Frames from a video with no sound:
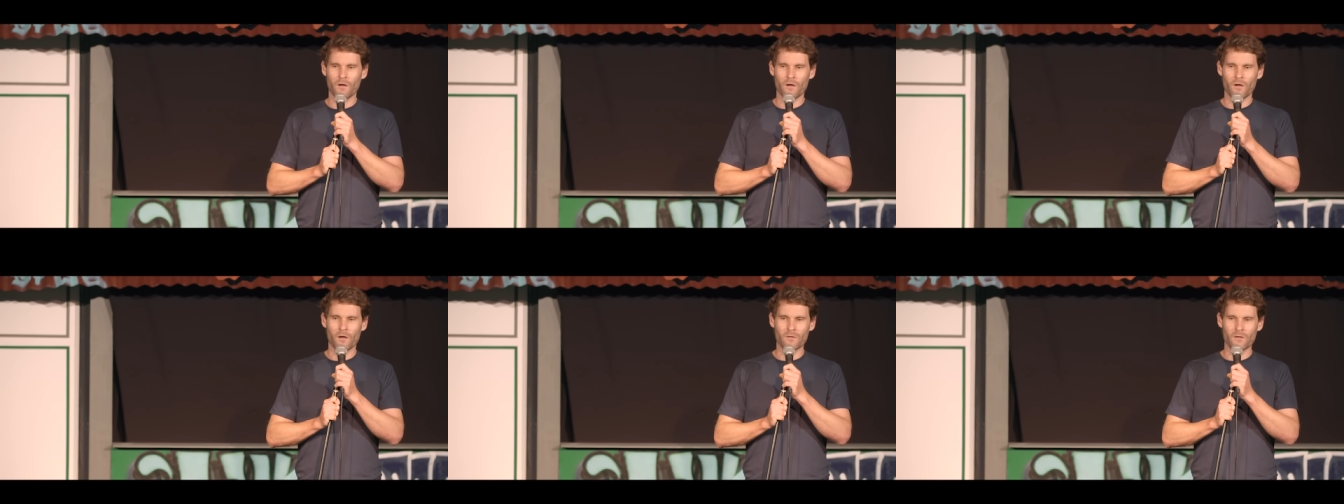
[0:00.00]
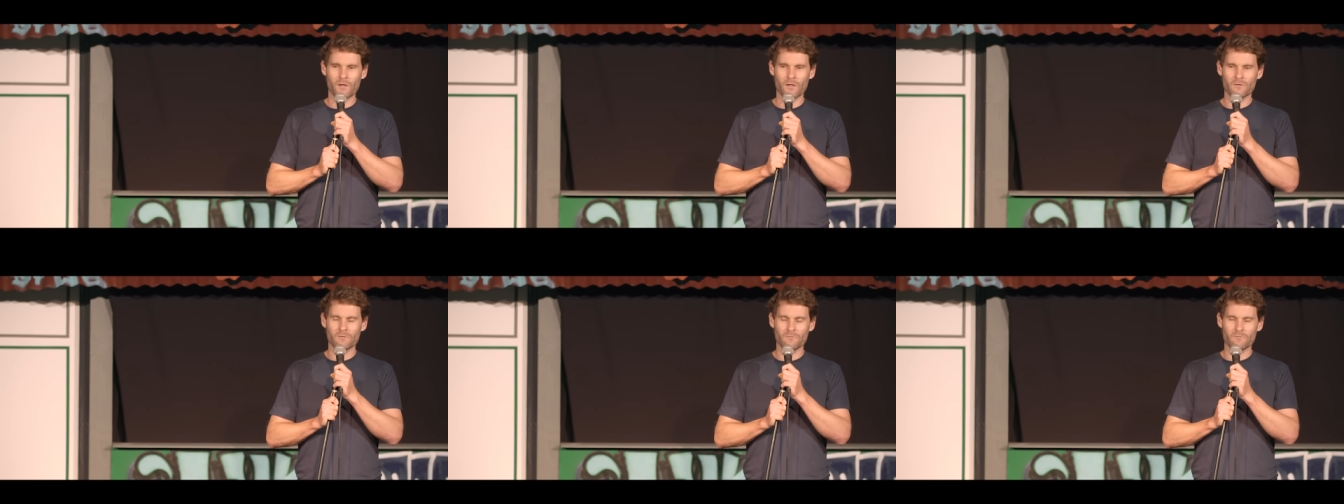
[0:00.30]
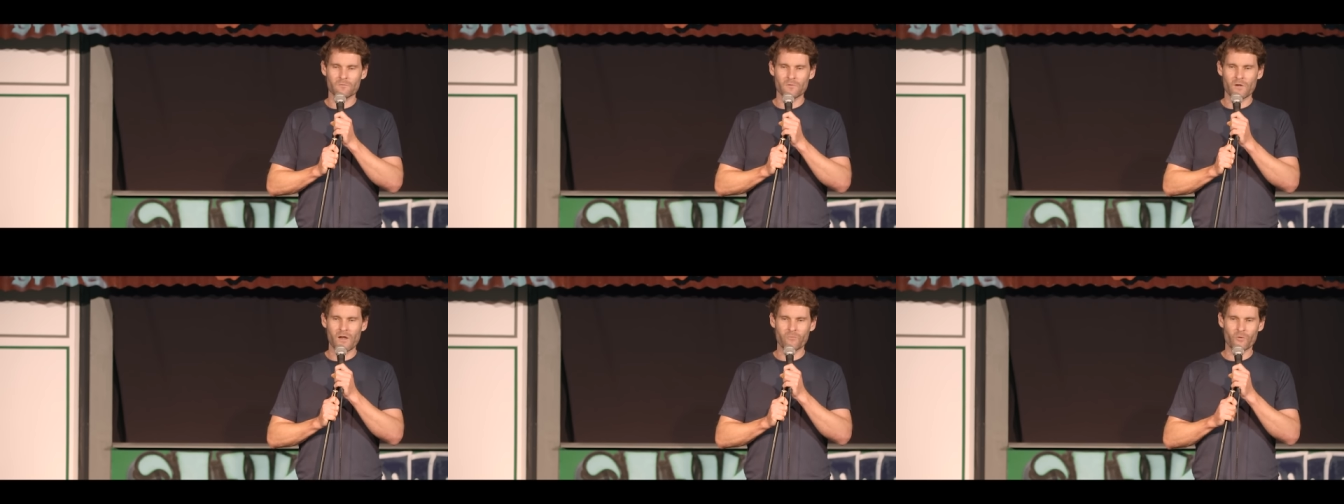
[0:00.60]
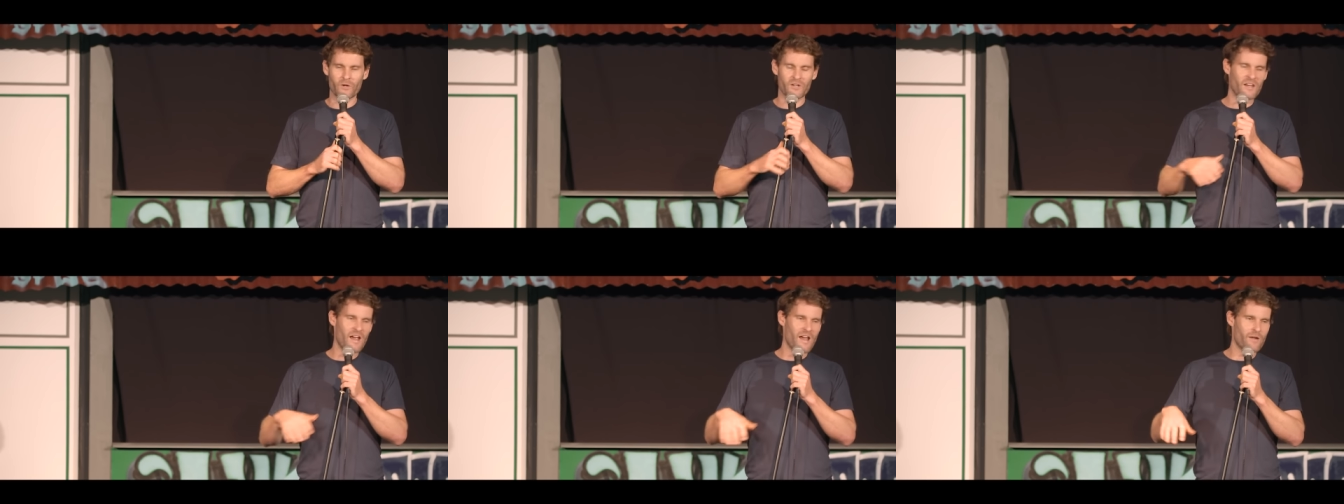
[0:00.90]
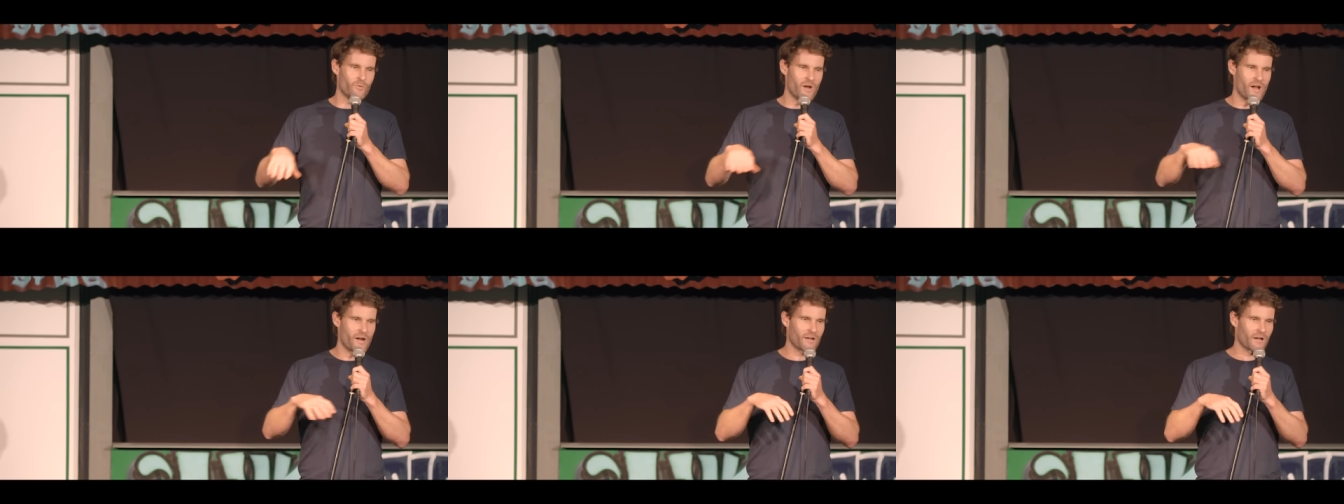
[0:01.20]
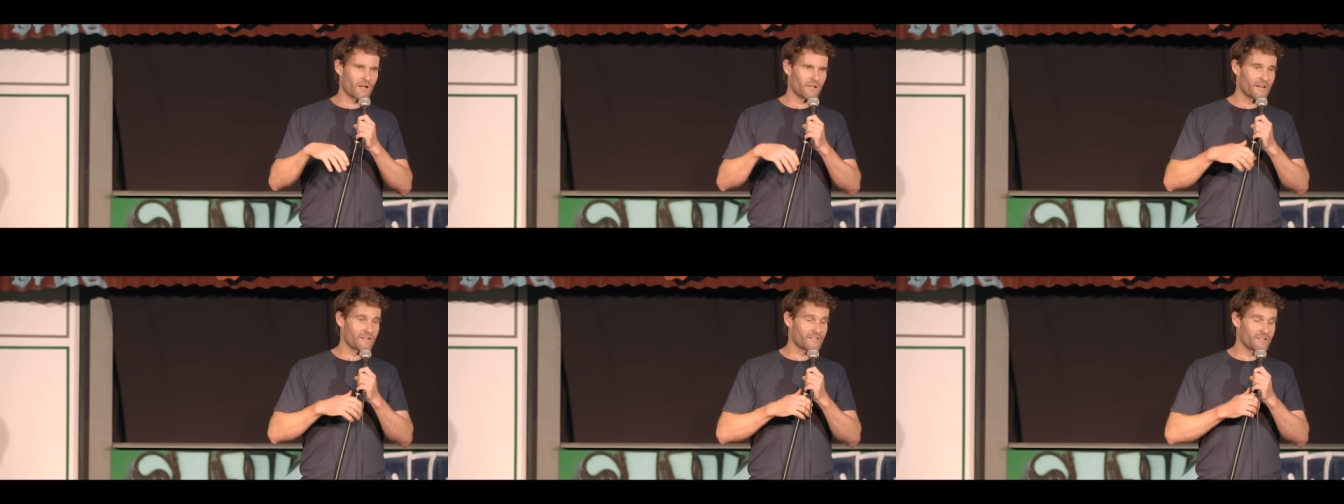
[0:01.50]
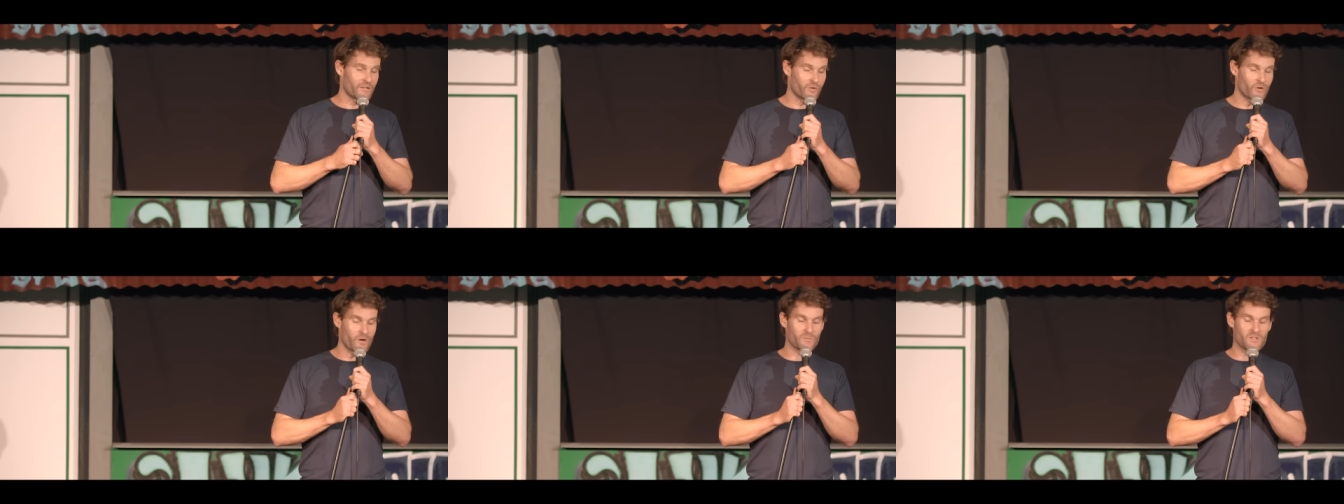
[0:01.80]
And then everyone came round and
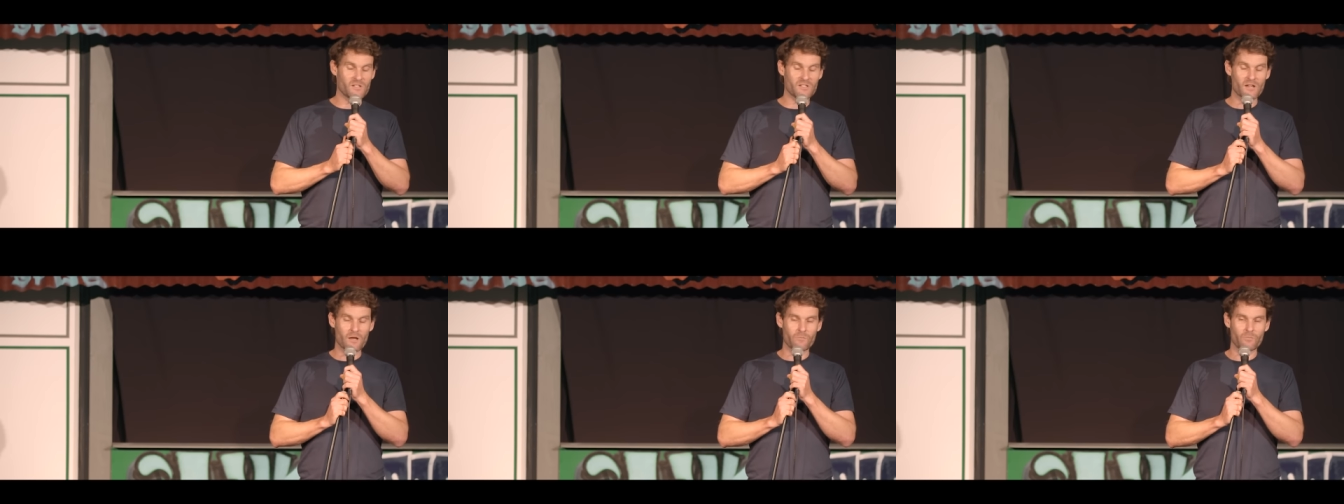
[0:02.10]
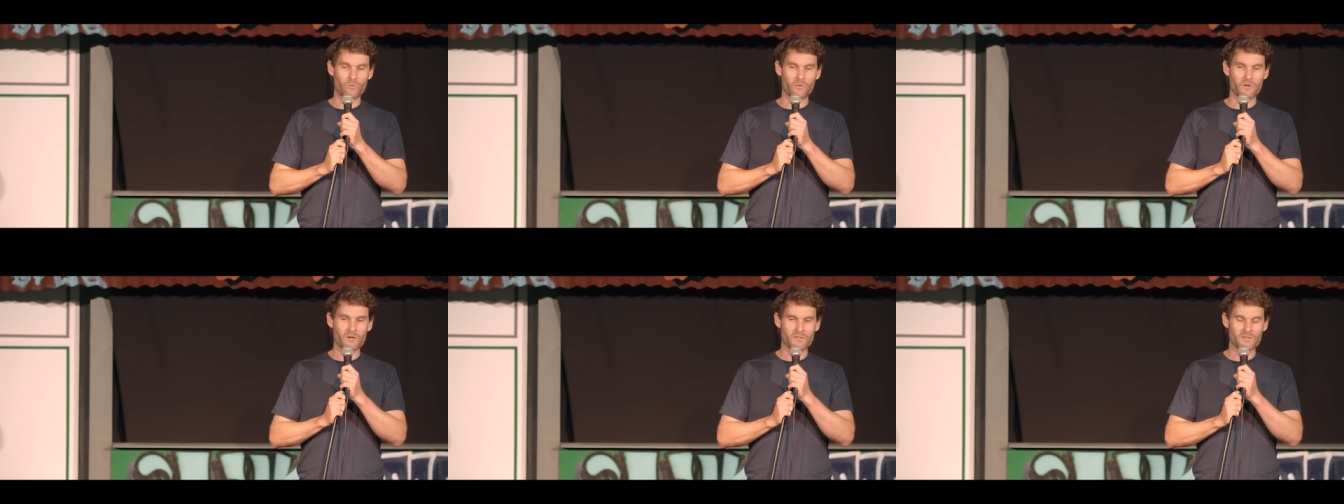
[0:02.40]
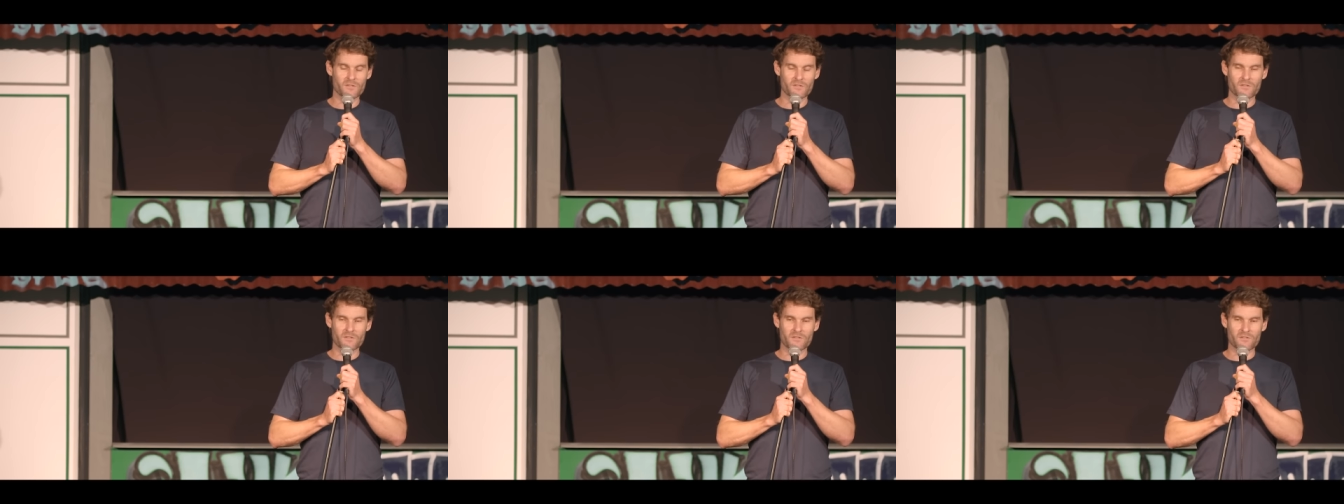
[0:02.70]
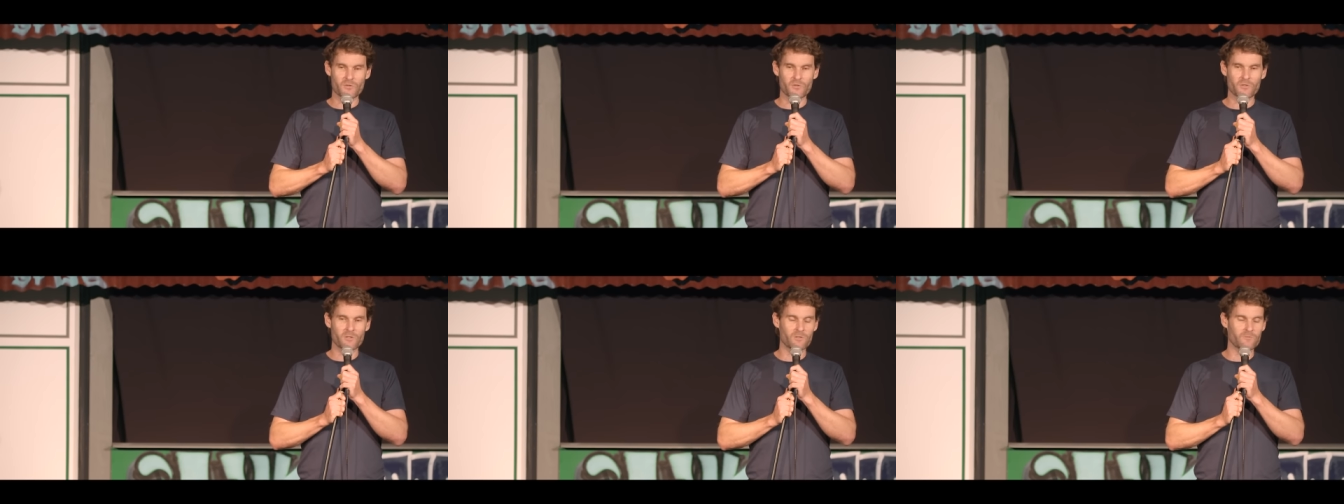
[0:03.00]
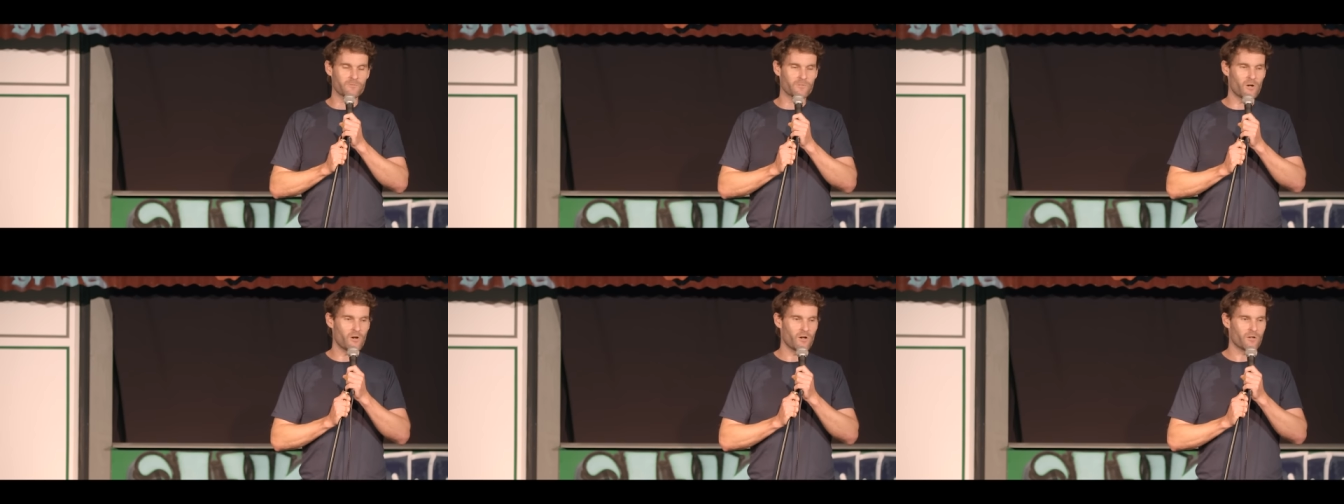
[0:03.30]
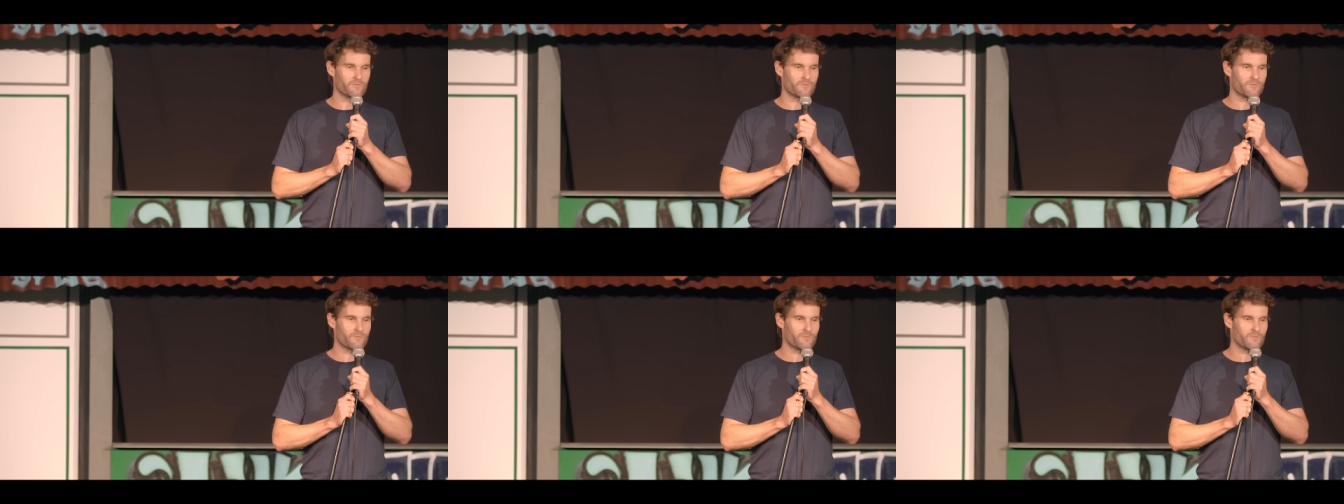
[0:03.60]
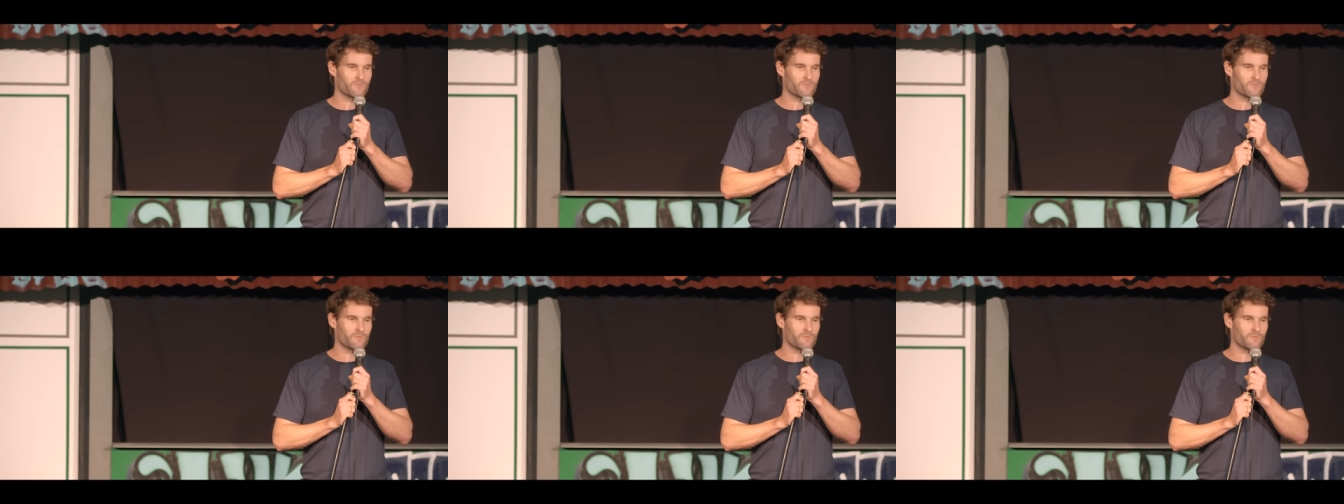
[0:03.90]
collected their empty Tupperwares. It's the circle of life.